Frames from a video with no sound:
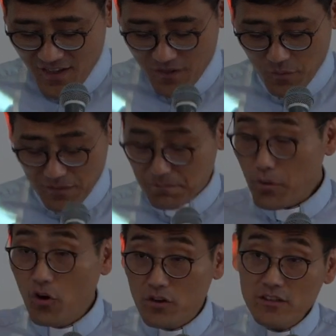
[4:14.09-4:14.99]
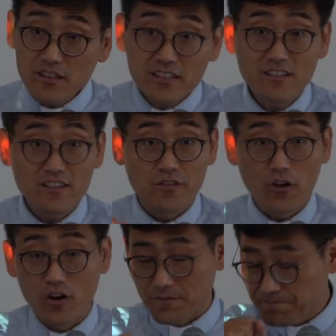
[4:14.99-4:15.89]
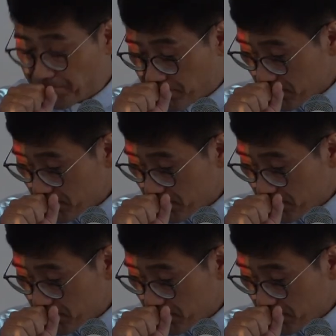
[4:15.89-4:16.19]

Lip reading: Well, Paul clearly taught,